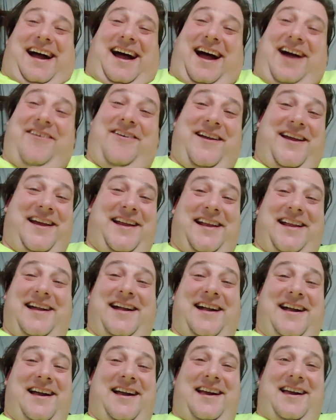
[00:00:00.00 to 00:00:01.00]
I mean,
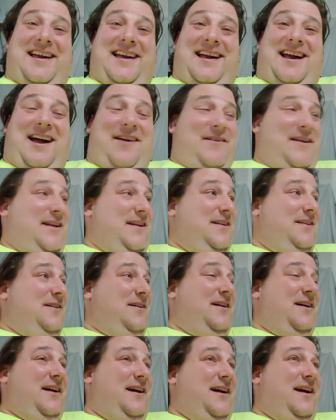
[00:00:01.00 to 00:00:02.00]
I mean...
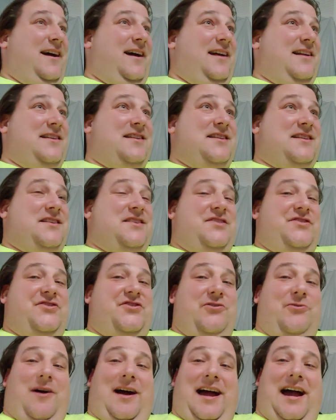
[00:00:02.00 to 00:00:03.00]

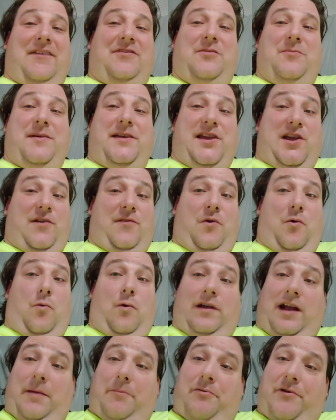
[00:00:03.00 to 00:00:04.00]
do I have to be careful
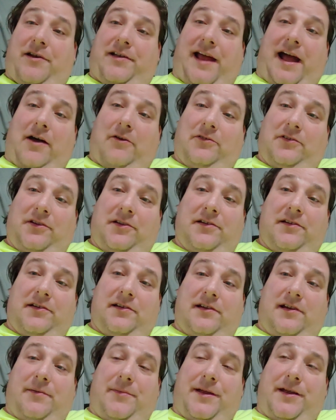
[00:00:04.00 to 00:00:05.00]
what I print out?
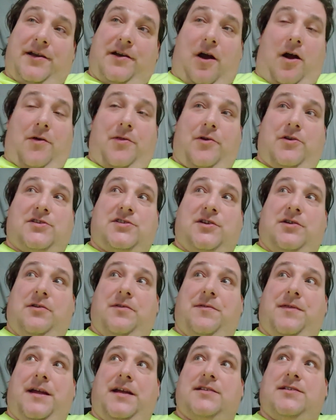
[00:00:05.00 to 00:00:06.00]
I mean, are there
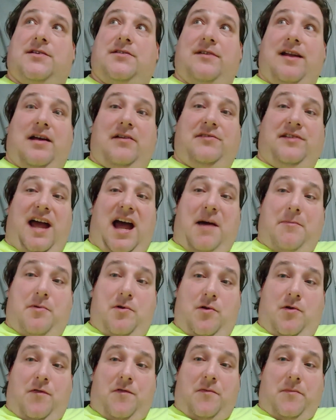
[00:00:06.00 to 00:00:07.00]
certain things that are now
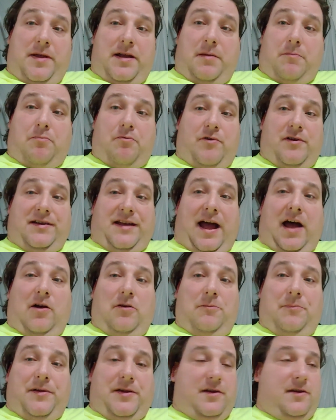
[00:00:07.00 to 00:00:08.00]
taboo for me to print
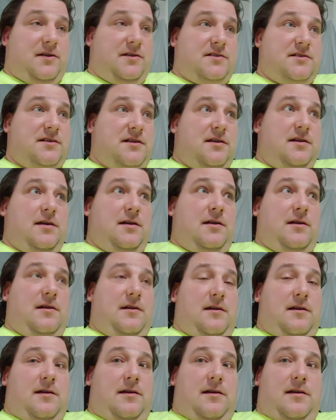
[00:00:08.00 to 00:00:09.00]
out because
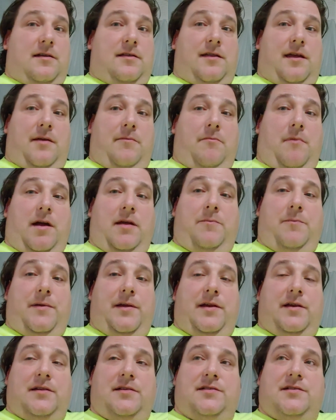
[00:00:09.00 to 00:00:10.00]
they might
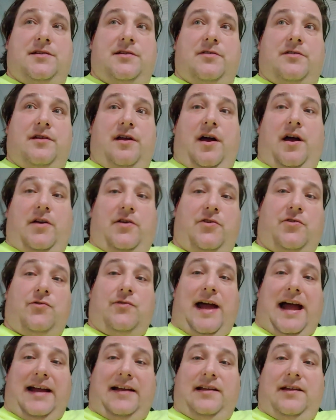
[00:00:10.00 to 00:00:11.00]
be considered
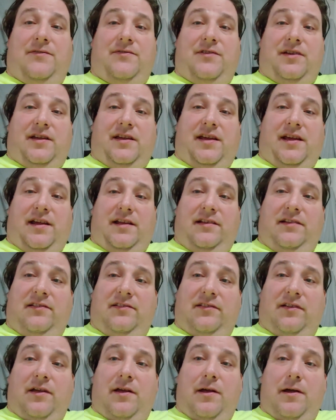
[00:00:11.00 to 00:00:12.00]
attractive to
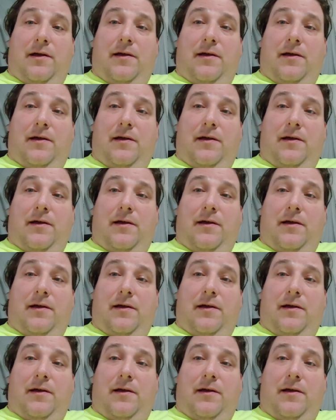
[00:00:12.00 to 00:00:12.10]
kids?